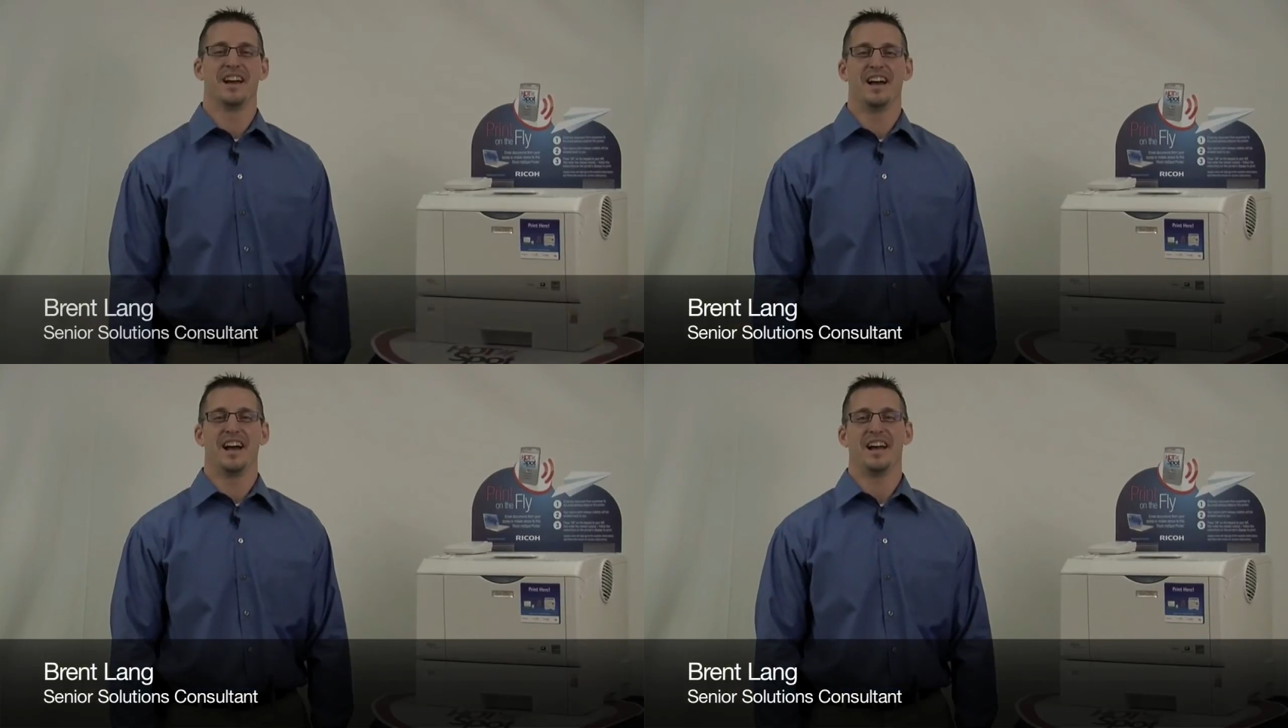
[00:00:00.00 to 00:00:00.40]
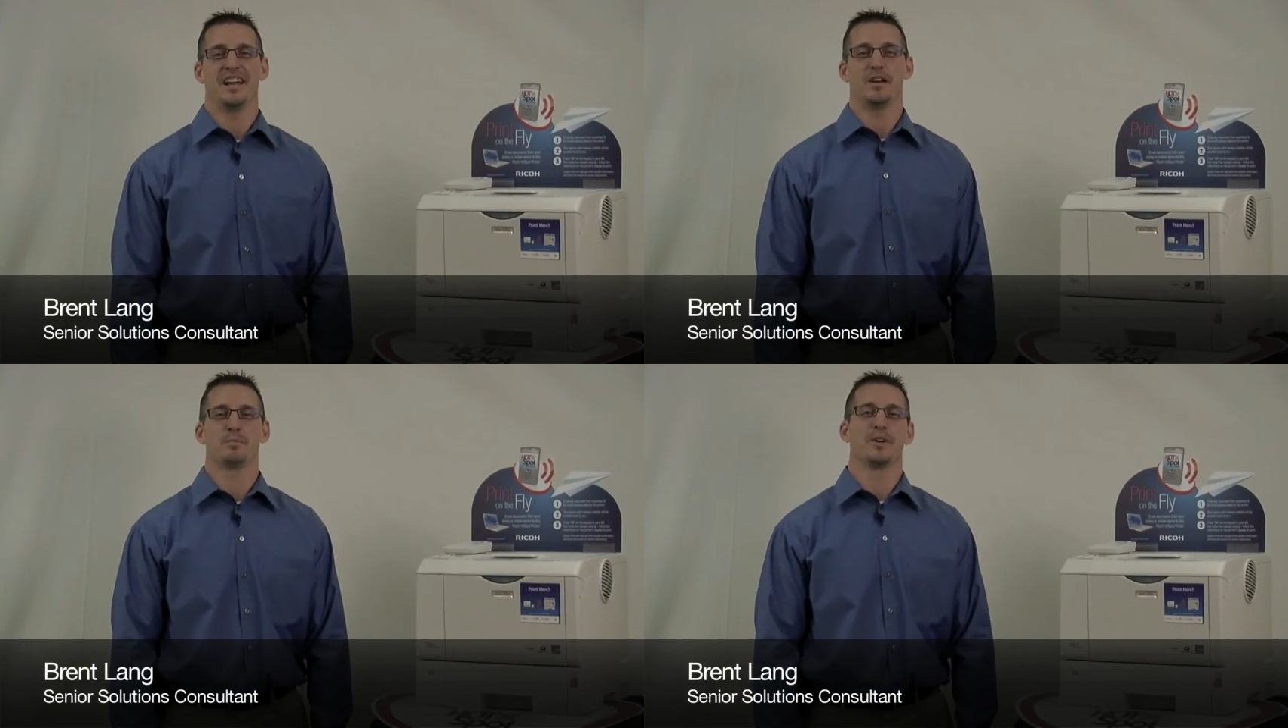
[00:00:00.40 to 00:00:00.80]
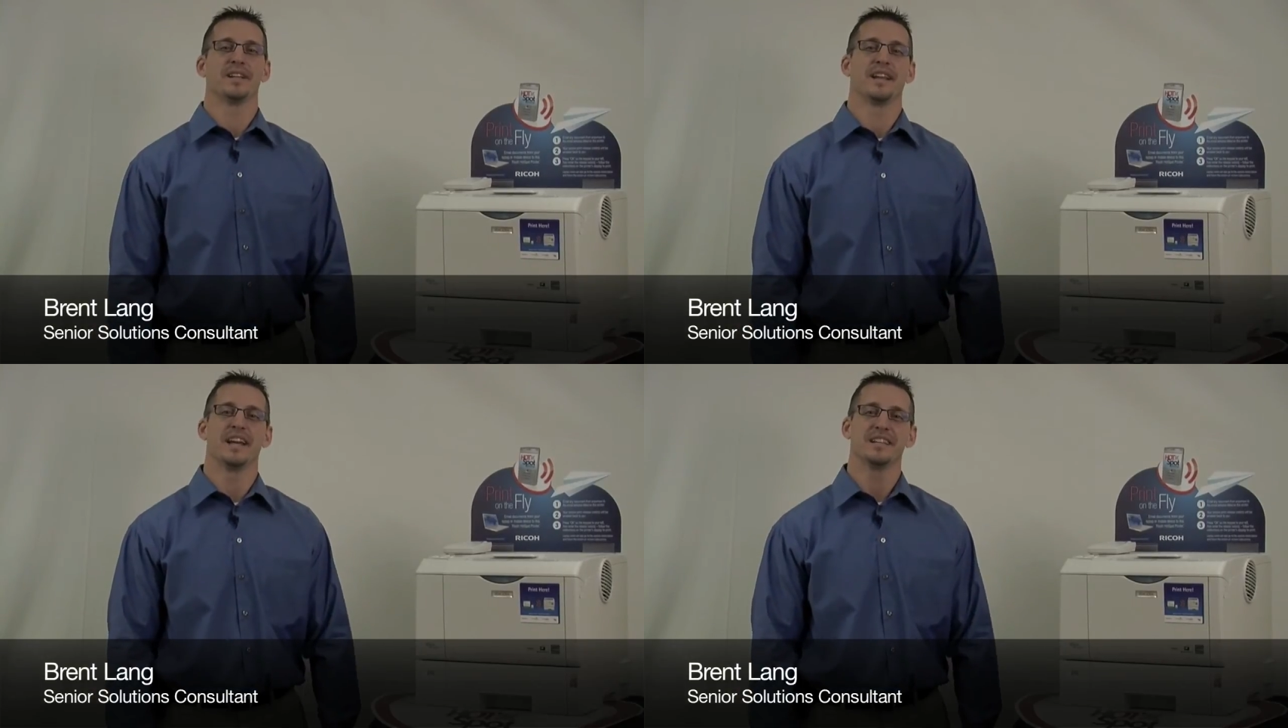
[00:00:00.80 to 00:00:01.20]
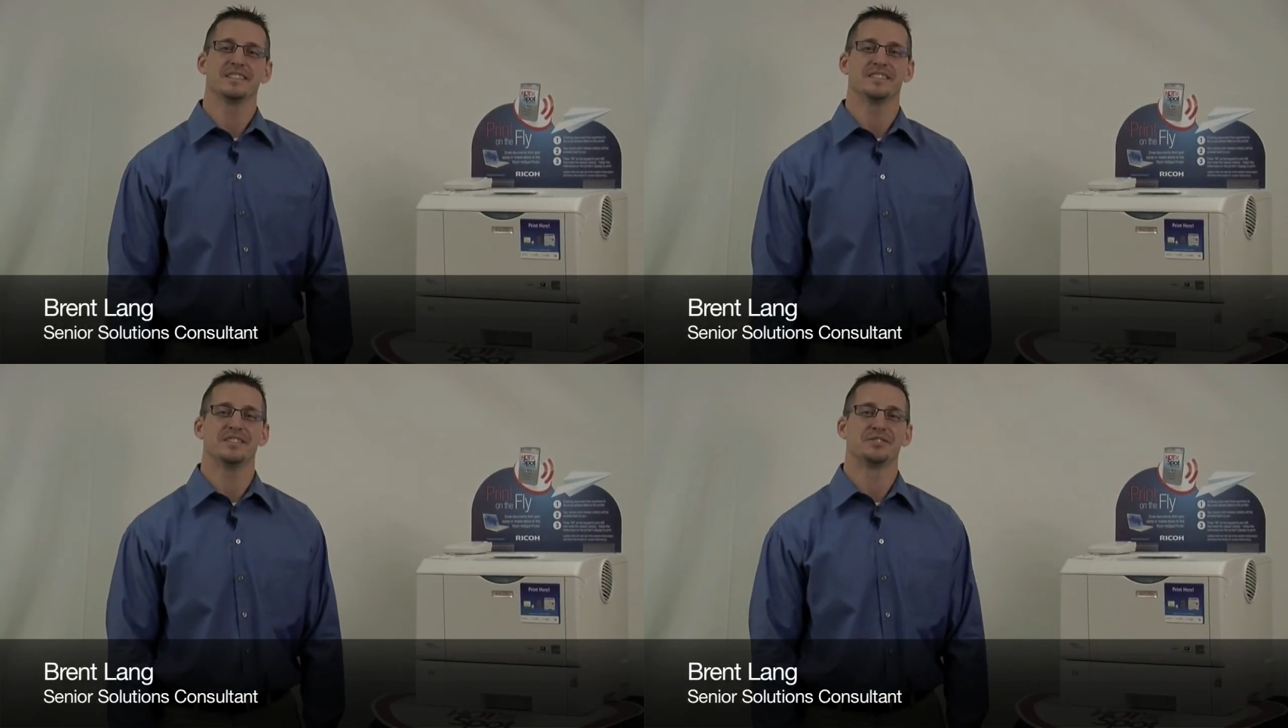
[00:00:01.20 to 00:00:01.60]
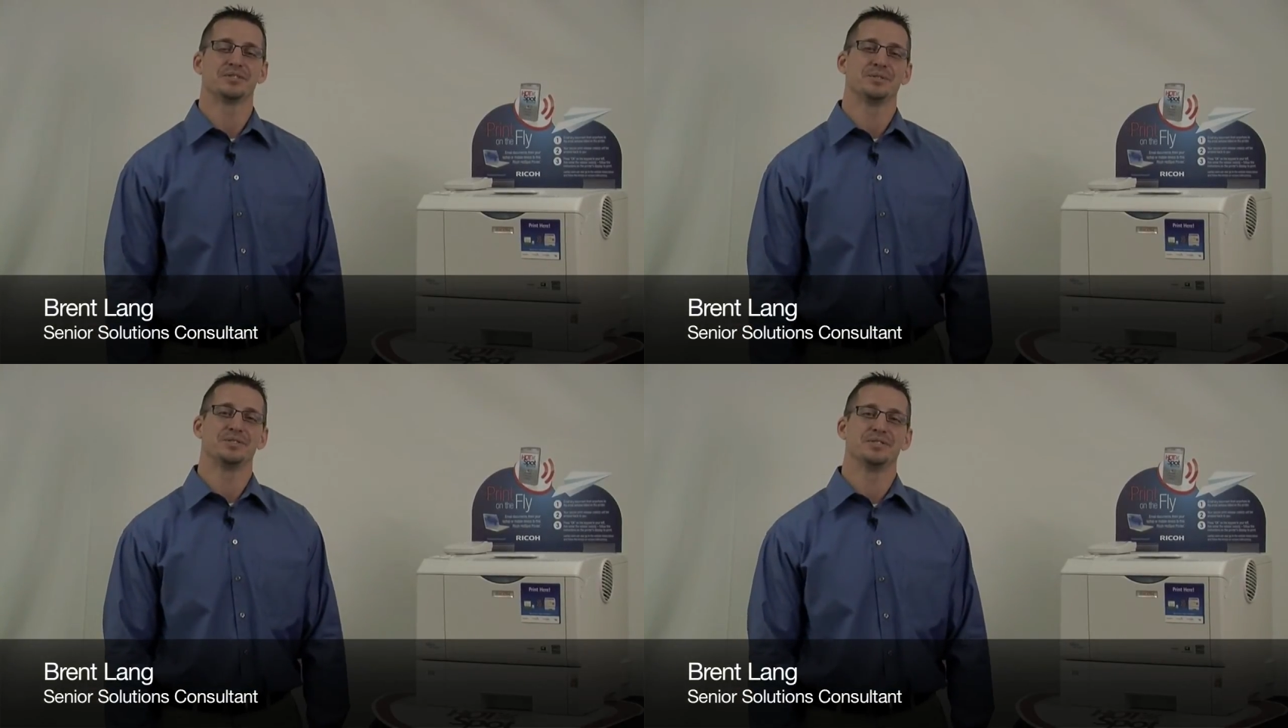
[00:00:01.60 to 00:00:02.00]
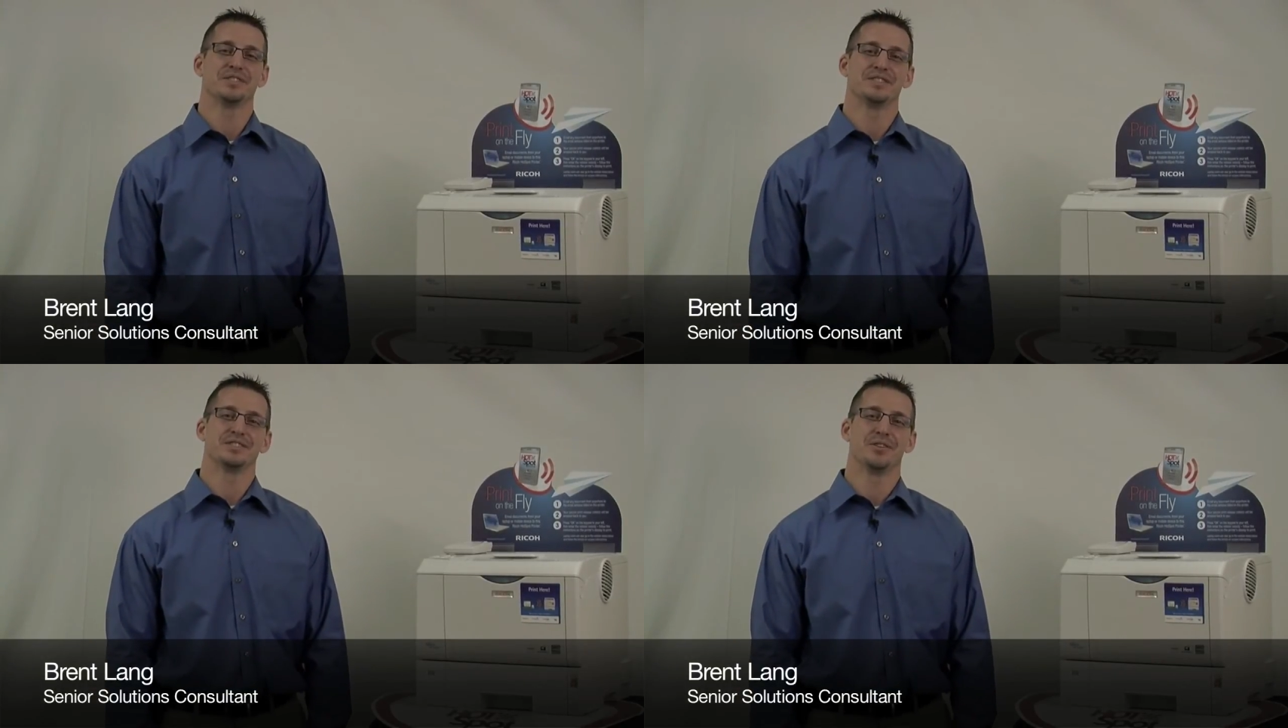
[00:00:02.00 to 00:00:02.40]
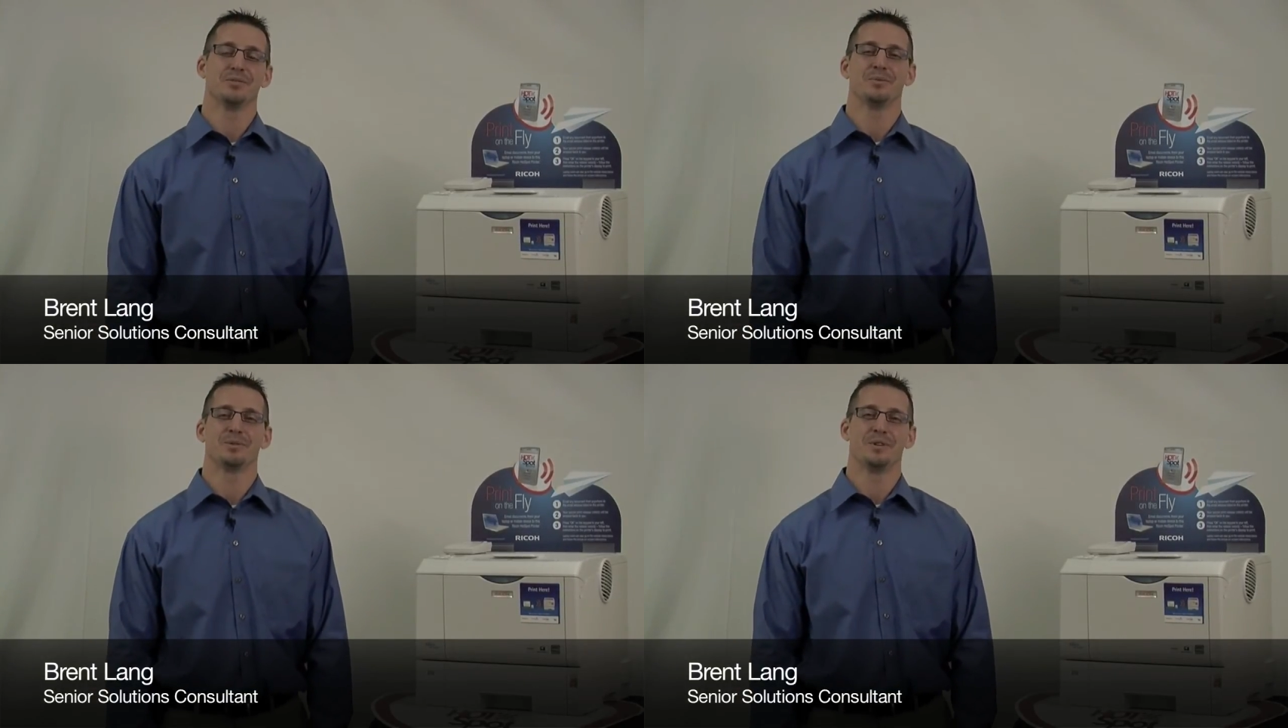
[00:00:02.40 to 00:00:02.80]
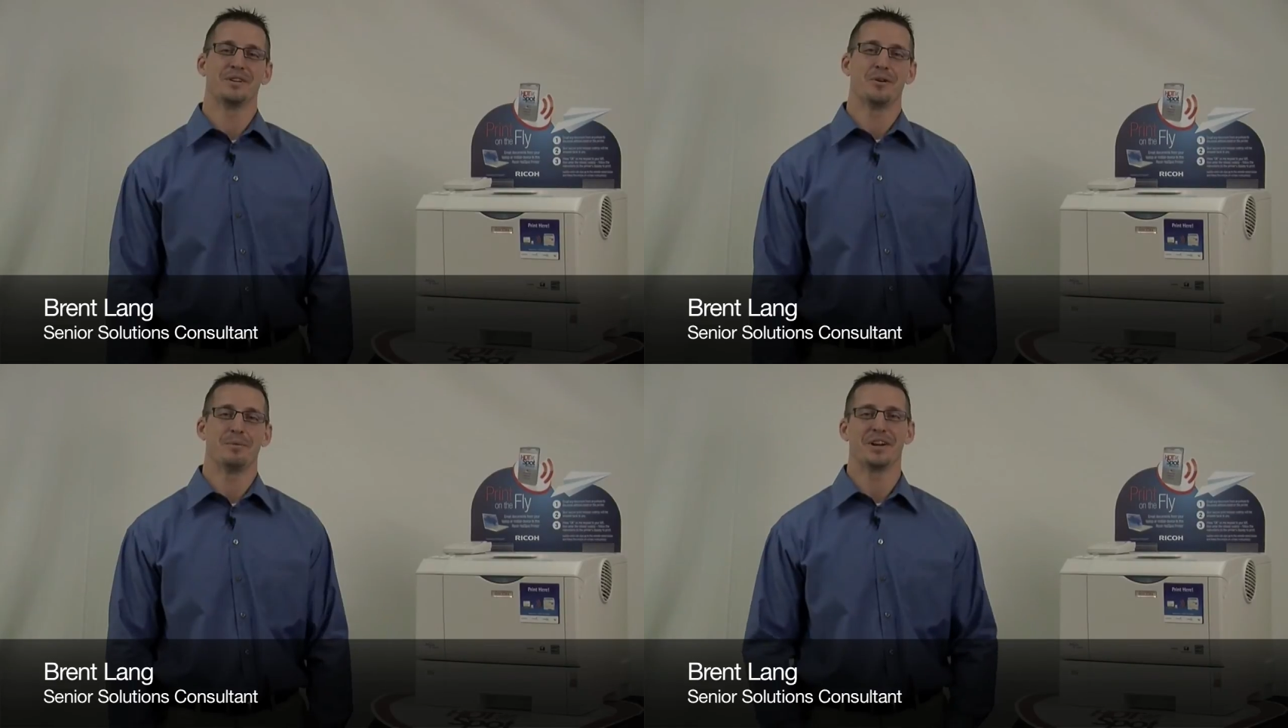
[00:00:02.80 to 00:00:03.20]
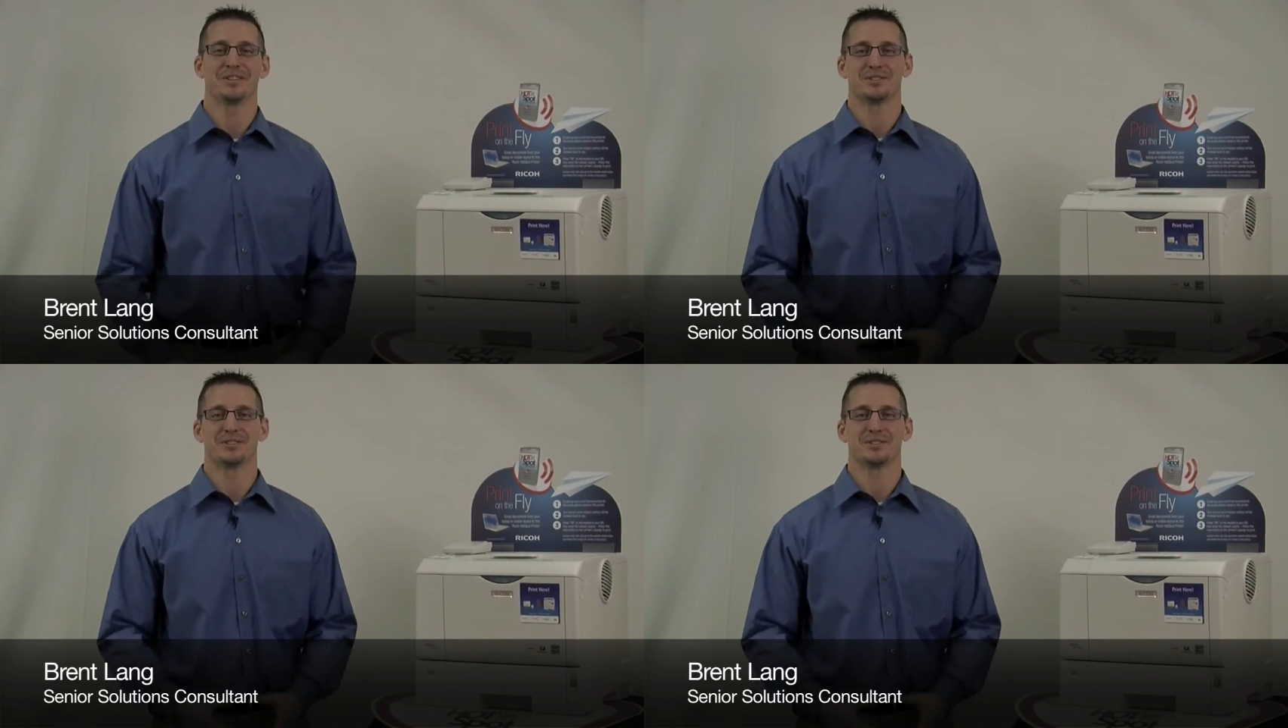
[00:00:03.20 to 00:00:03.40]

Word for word: Hi, I'm Brent Lang, Senior Solutions Consultant with Ricoh Americas